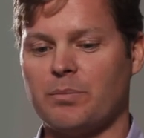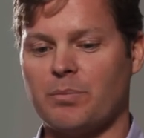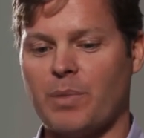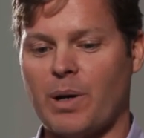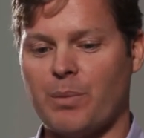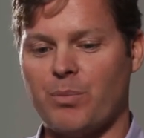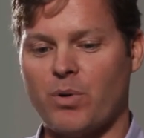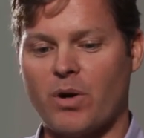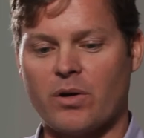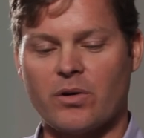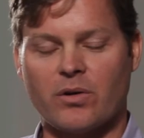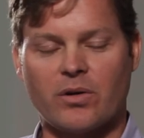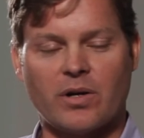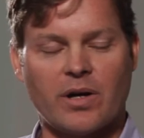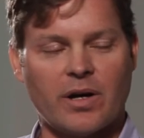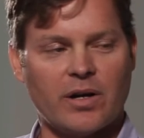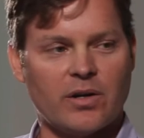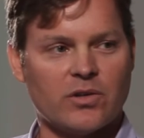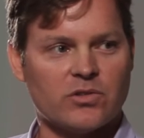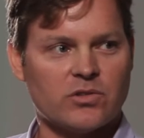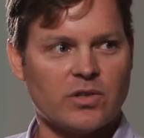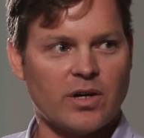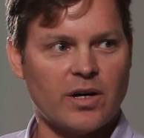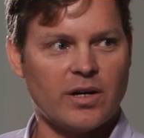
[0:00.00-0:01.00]
my brother and I
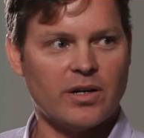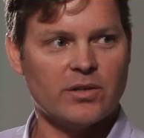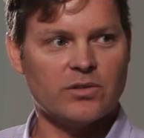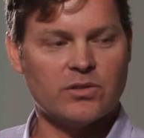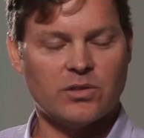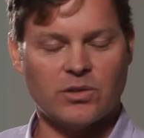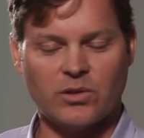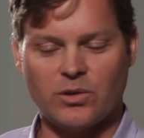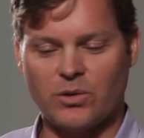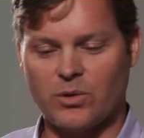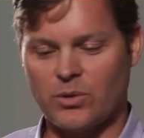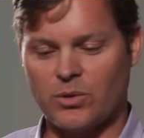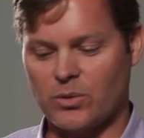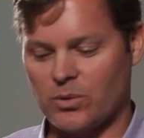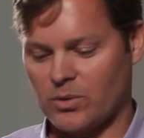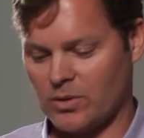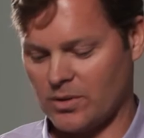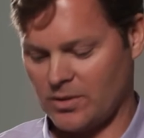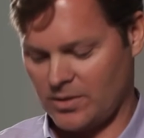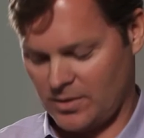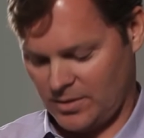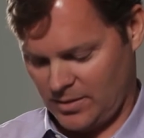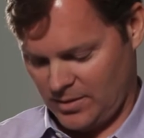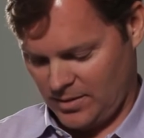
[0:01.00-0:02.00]
decided to.
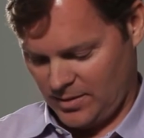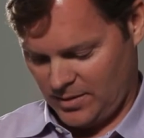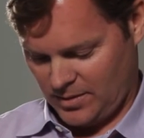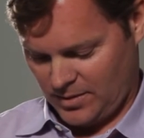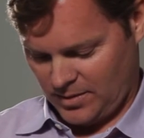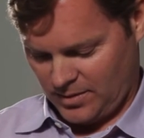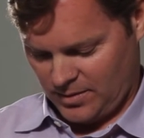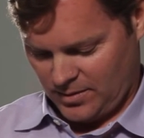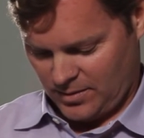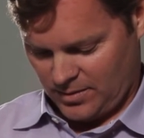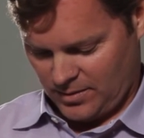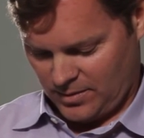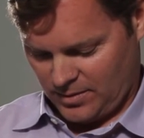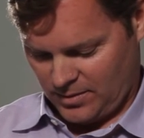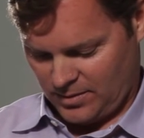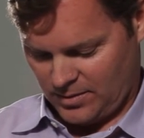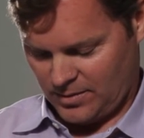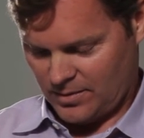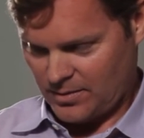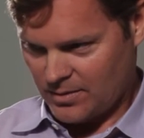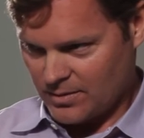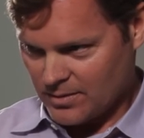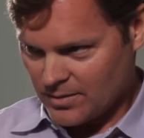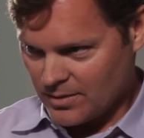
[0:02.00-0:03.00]

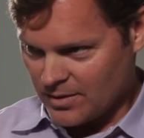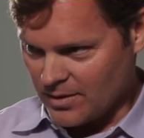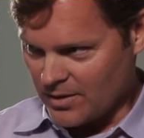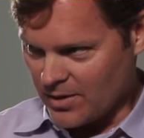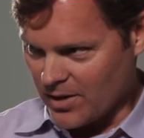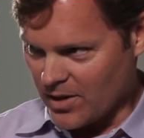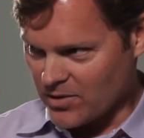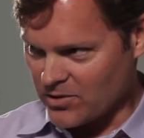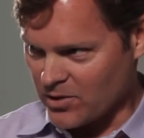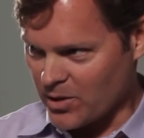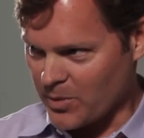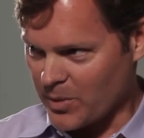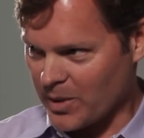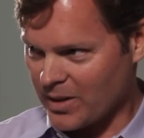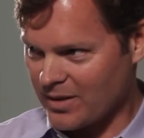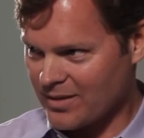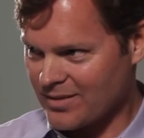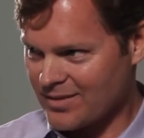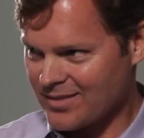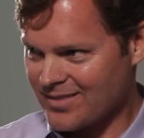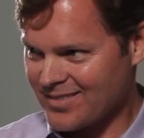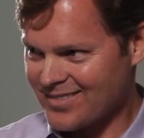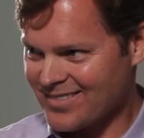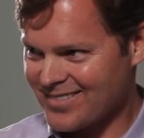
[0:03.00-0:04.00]
Can you guys hear me?
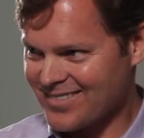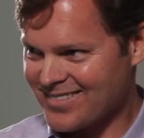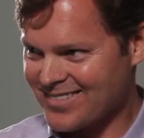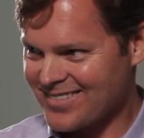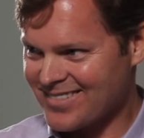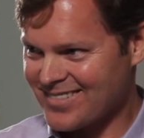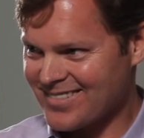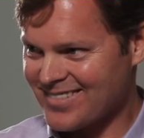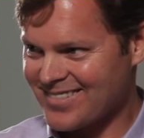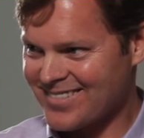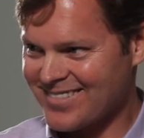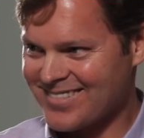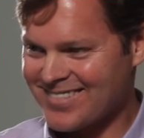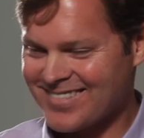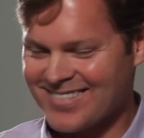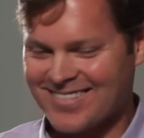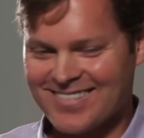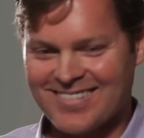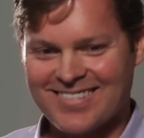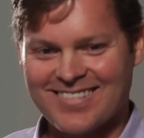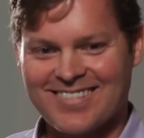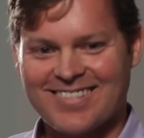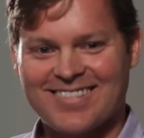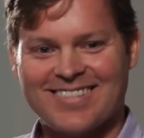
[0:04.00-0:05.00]

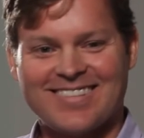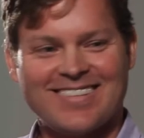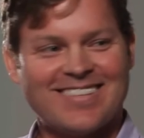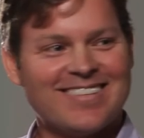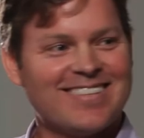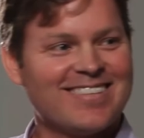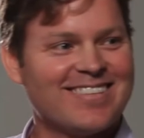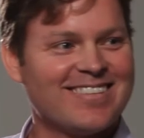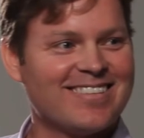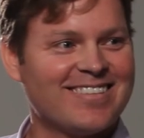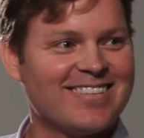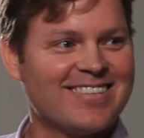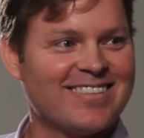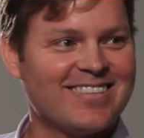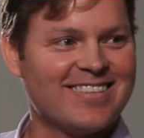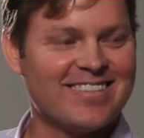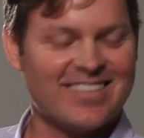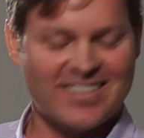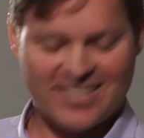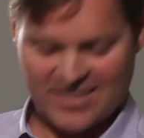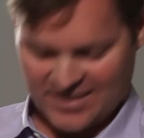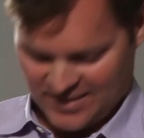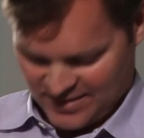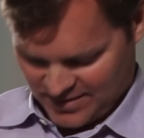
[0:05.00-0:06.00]
I'll pull it up a
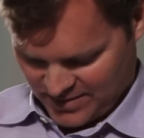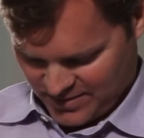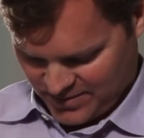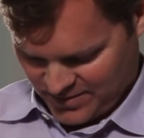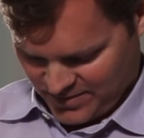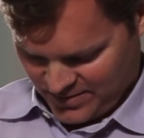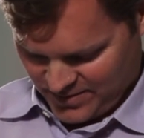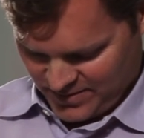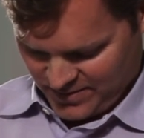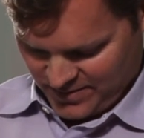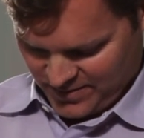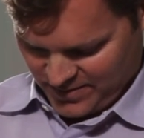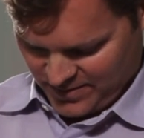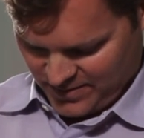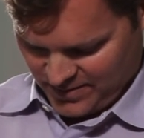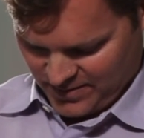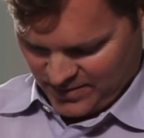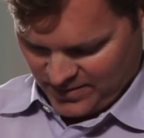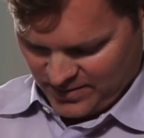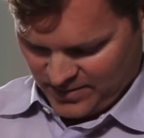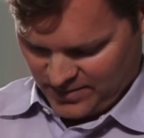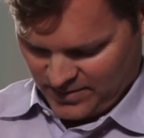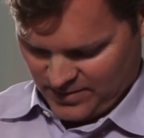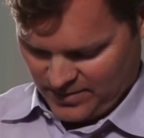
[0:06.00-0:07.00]

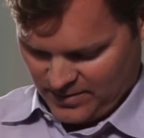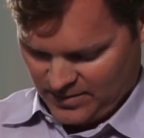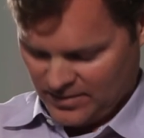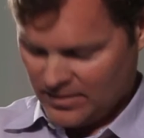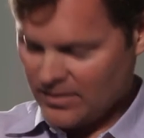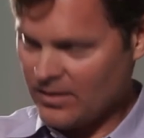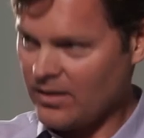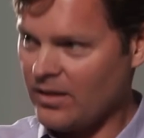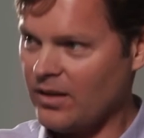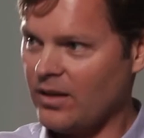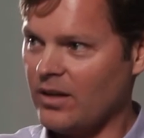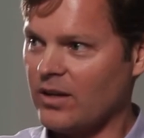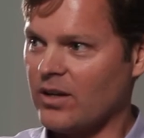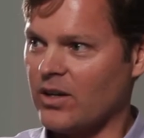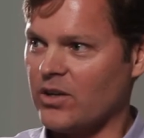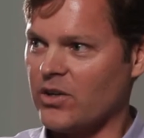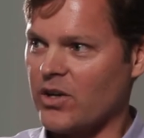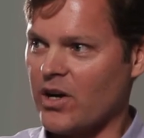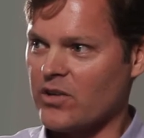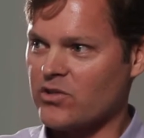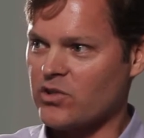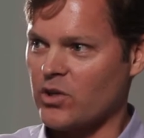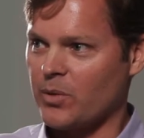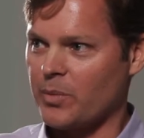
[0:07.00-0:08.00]
little. There. Can you
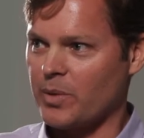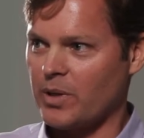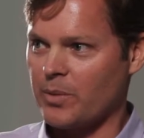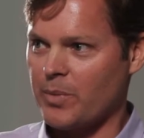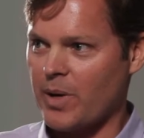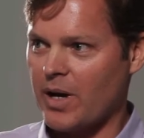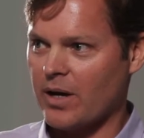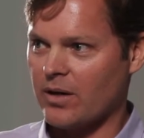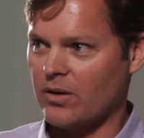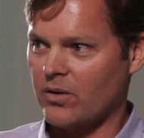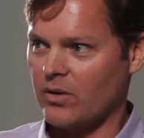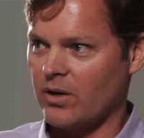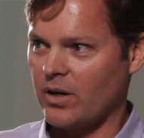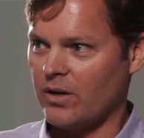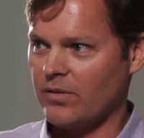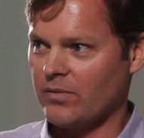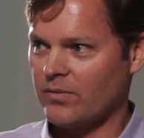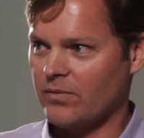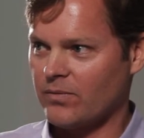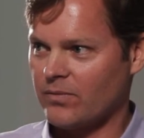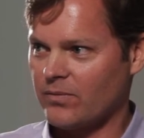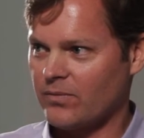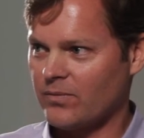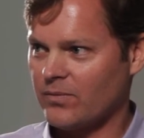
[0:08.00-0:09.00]
guys hear me in the back? Okay.
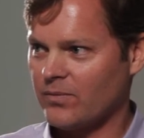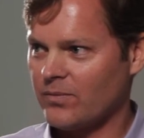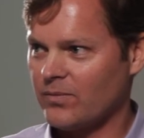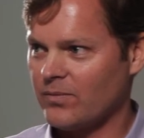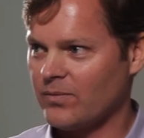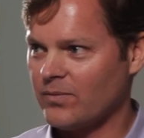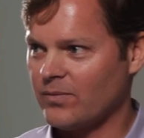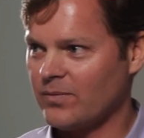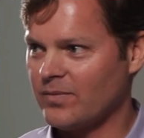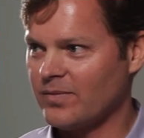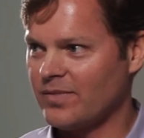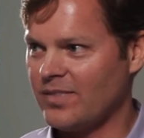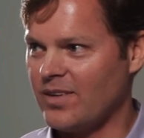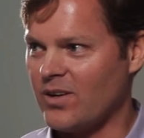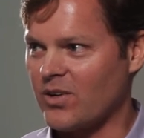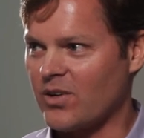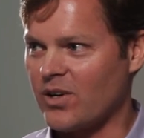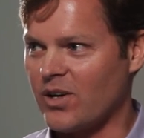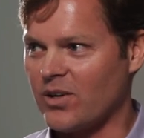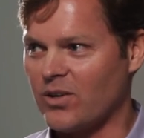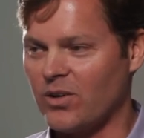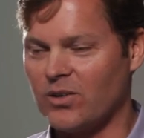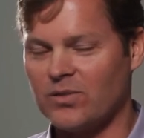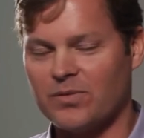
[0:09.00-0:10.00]

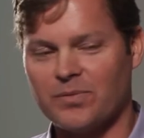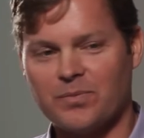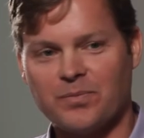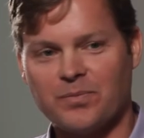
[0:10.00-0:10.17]
Okay, good.